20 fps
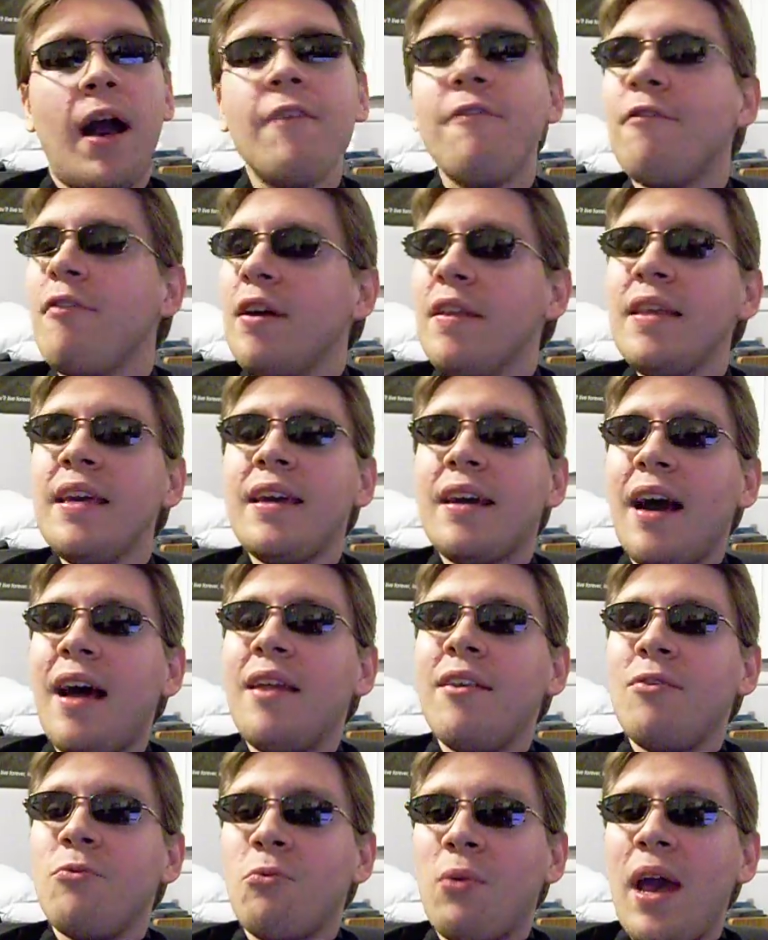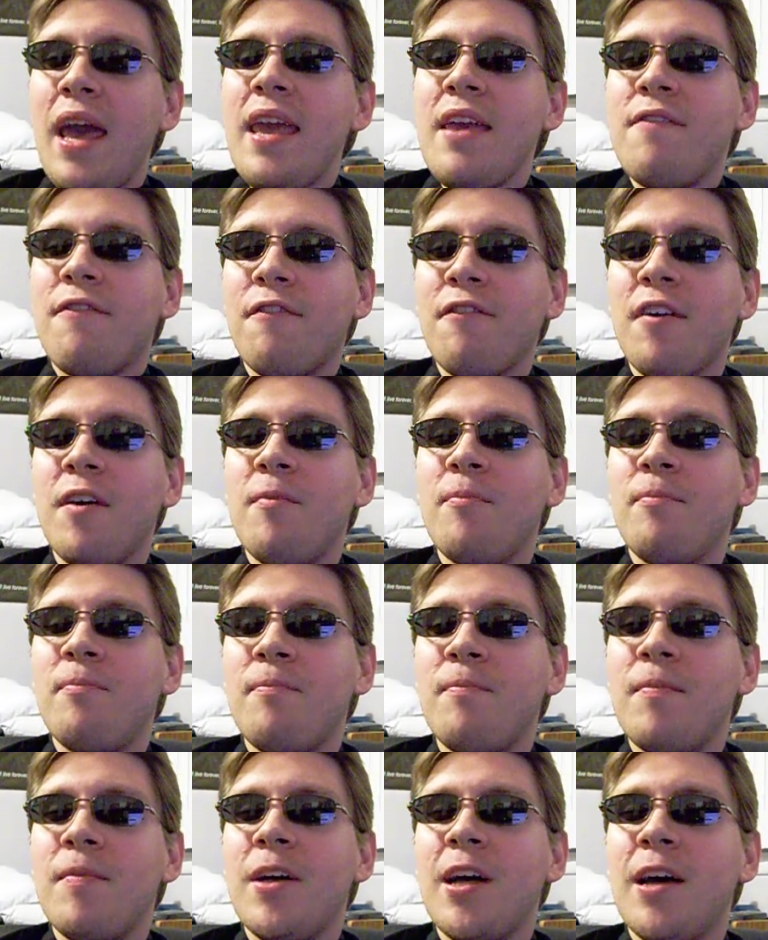really gotten away from
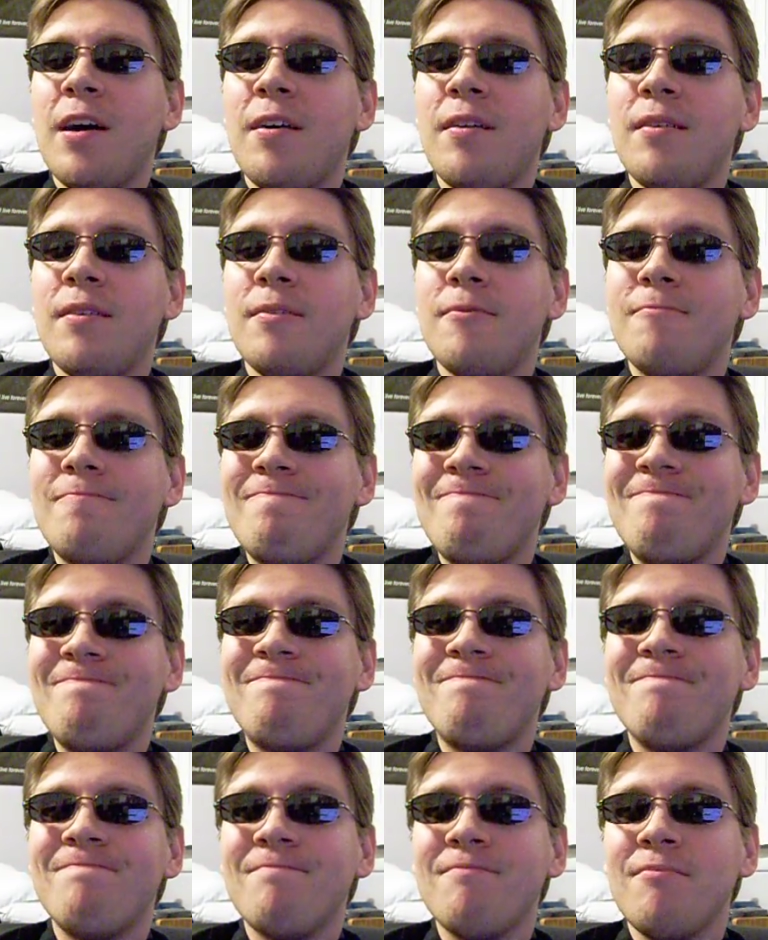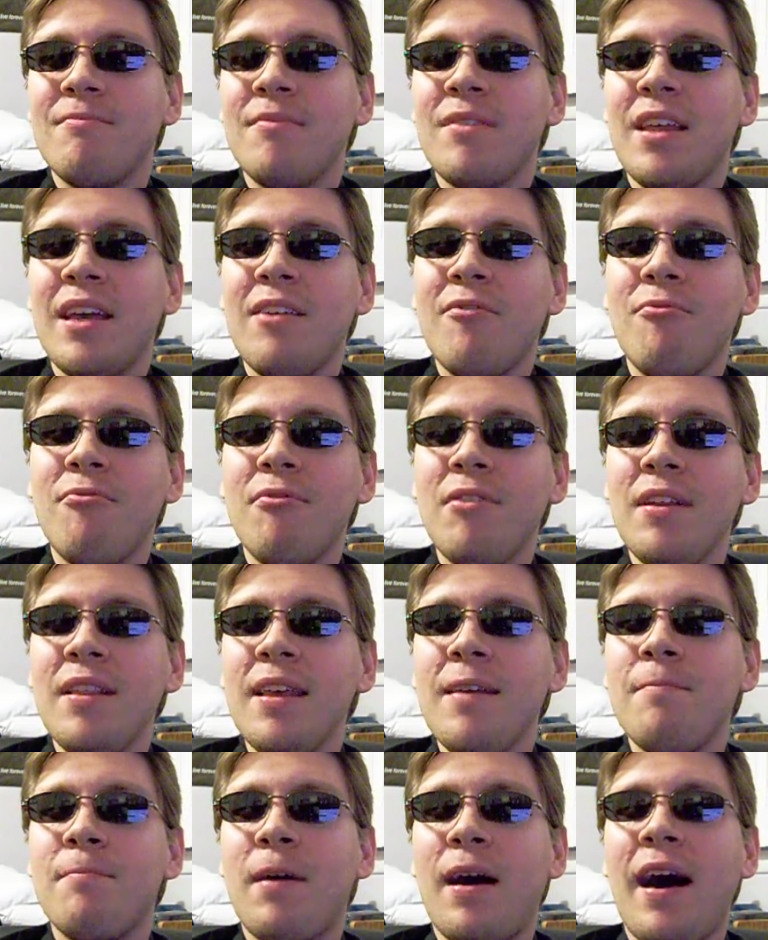like
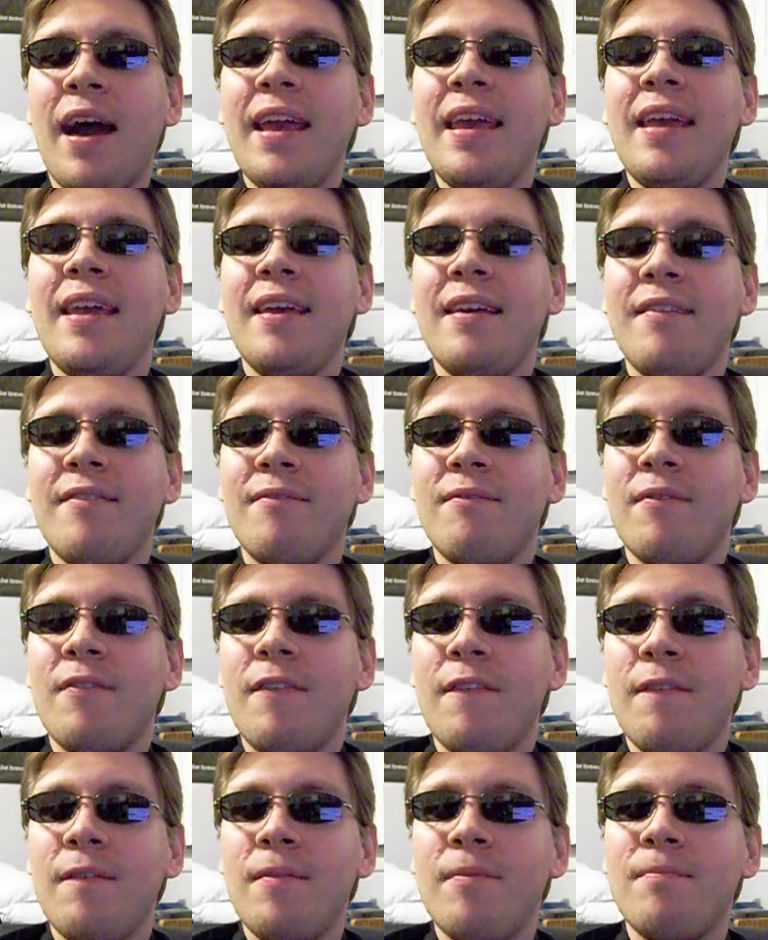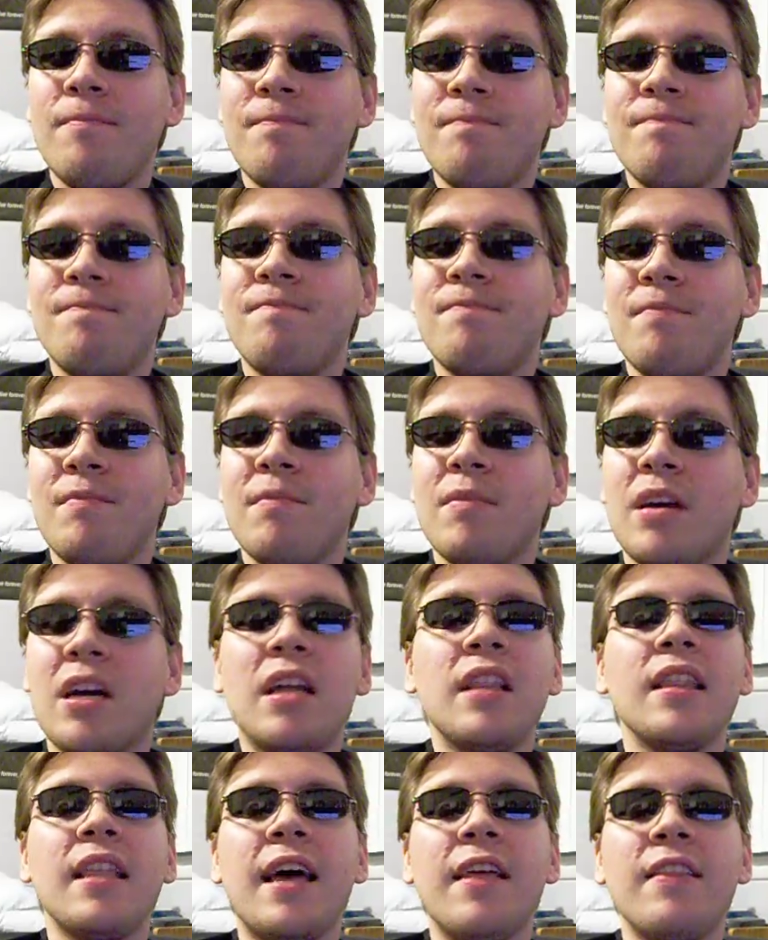really buying
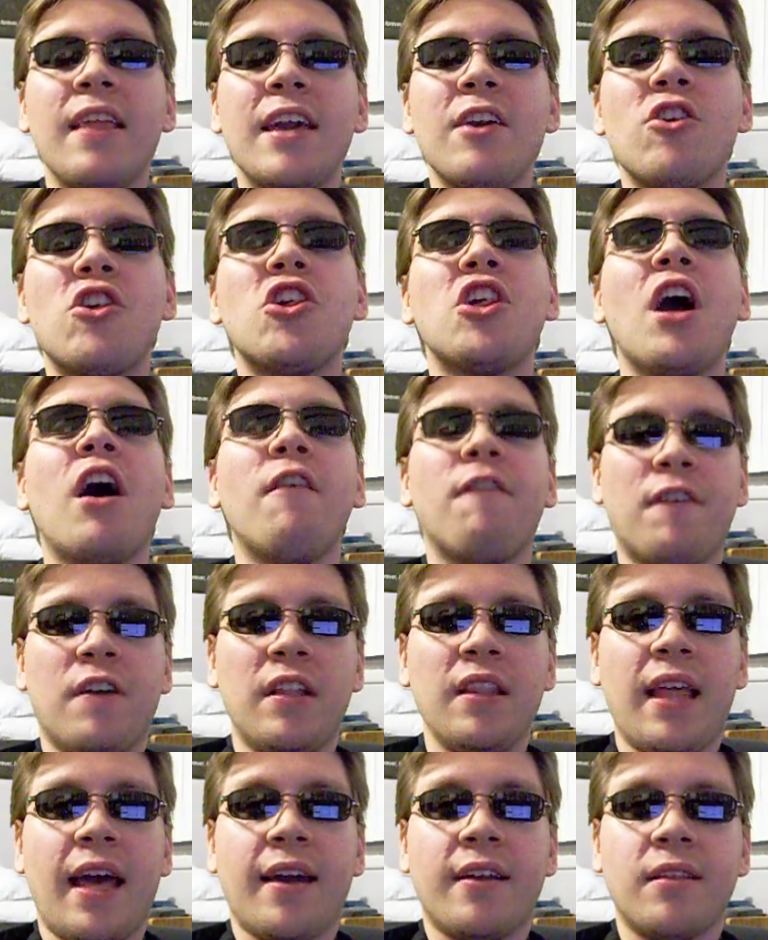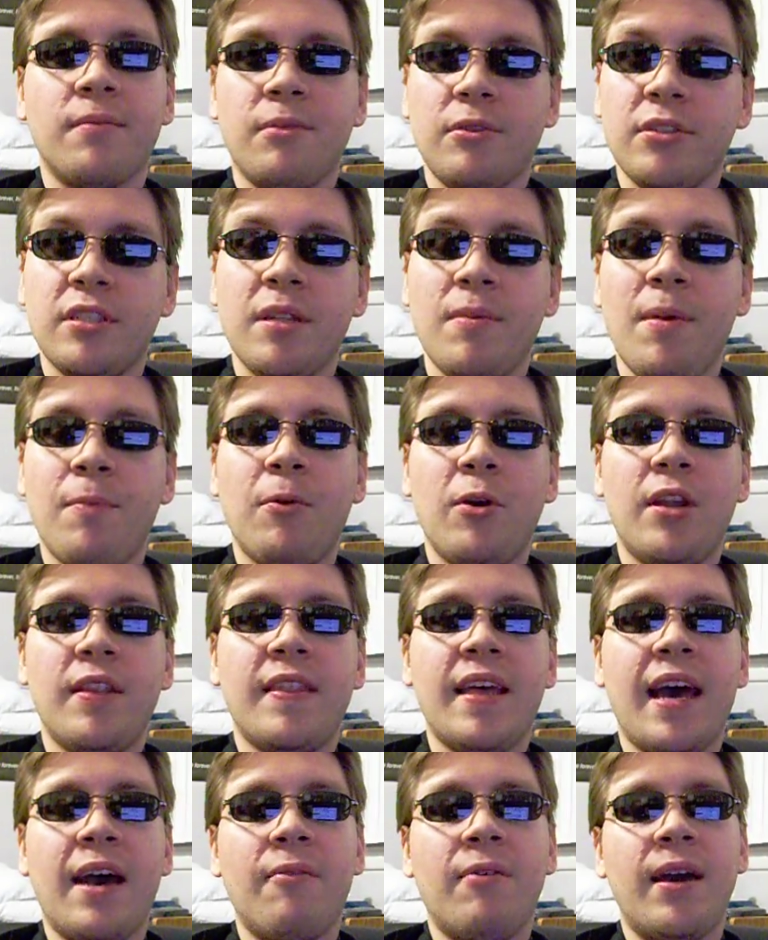like shelf collectibles. Let me put it
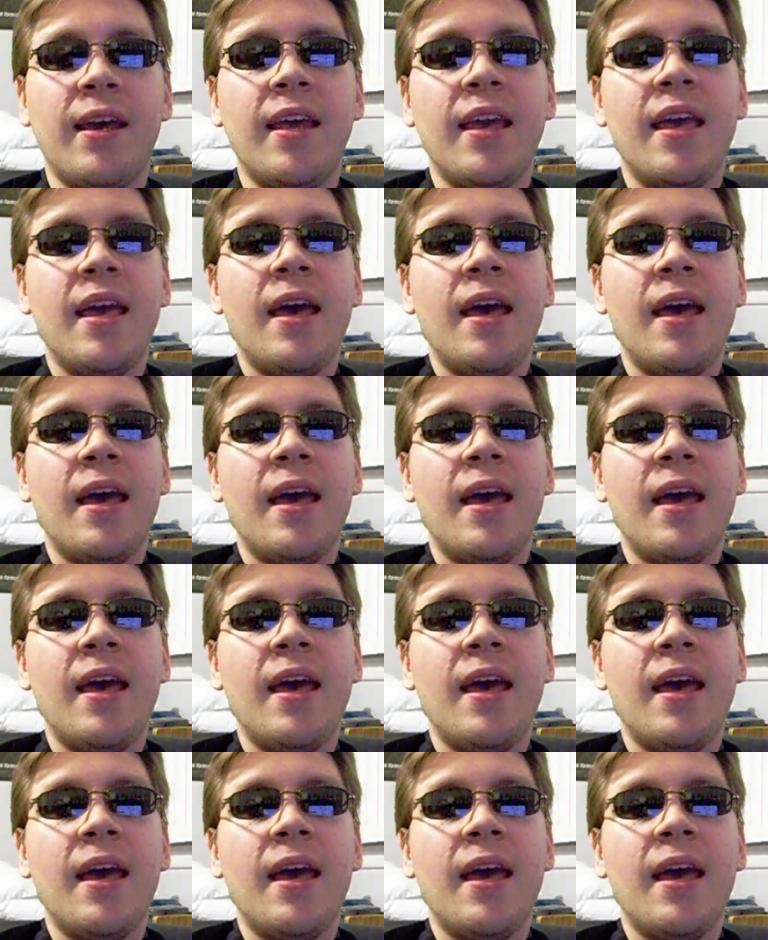that way.